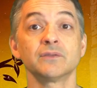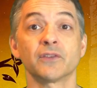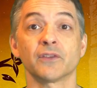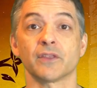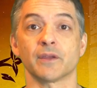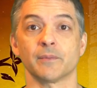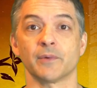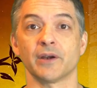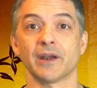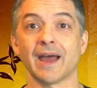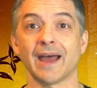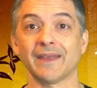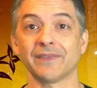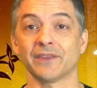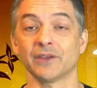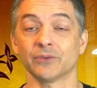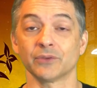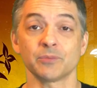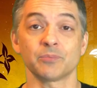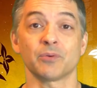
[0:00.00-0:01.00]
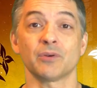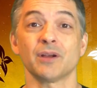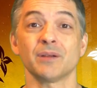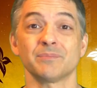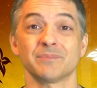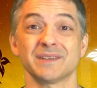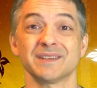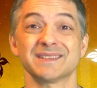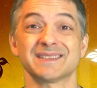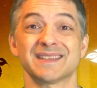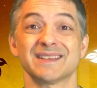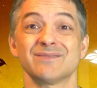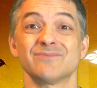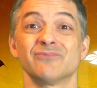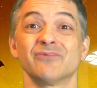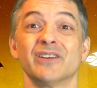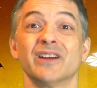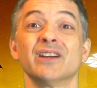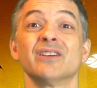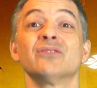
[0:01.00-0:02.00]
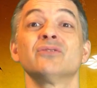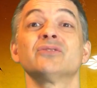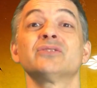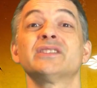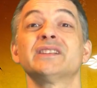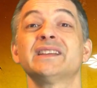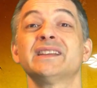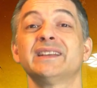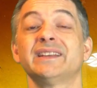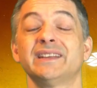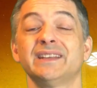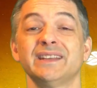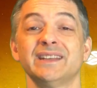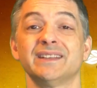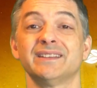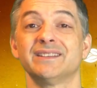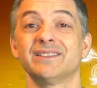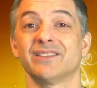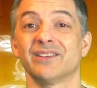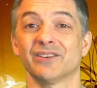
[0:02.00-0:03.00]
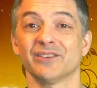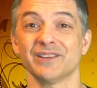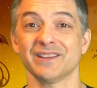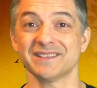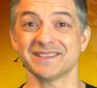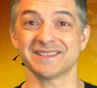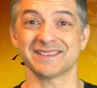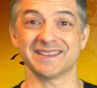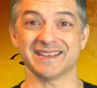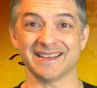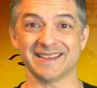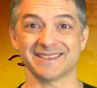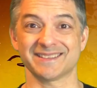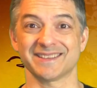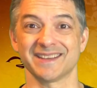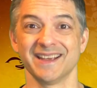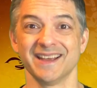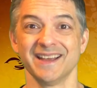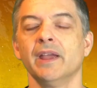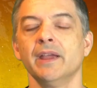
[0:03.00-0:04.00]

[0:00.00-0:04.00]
for them or not. The only problem is they rarely heed their instincts.